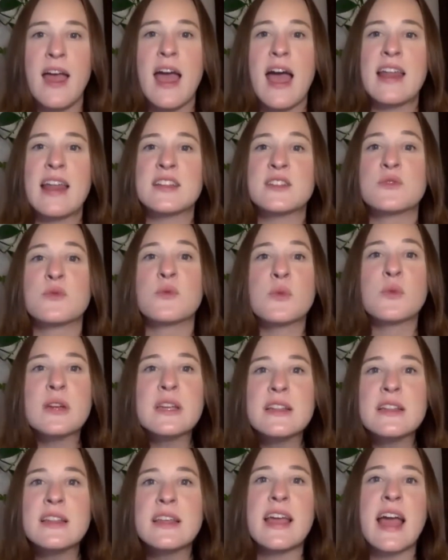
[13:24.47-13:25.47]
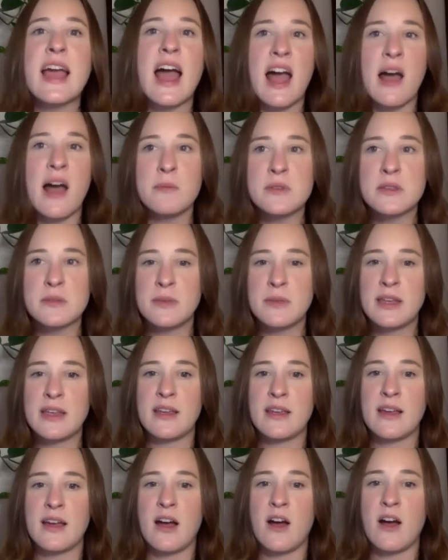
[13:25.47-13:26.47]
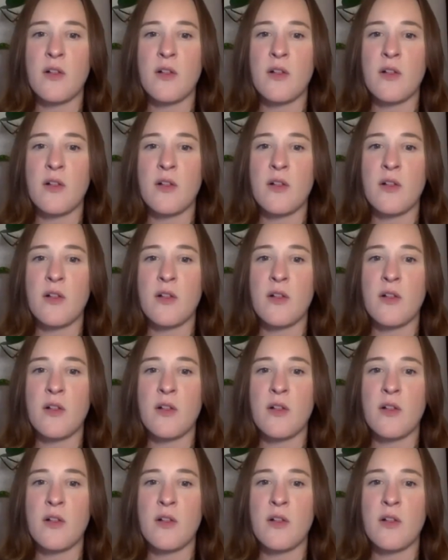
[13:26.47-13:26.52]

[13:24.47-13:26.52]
and it's really helped me